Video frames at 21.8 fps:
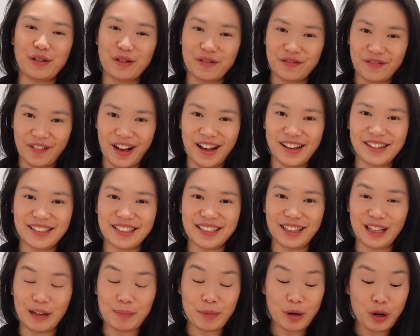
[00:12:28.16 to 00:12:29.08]
you find
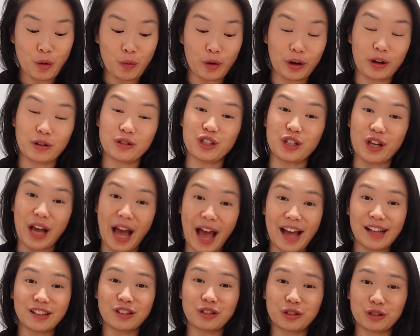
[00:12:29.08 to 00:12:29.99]
it. Let me know what else you
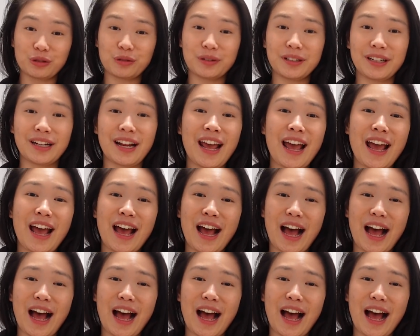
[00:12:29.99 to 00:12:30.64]
add to it.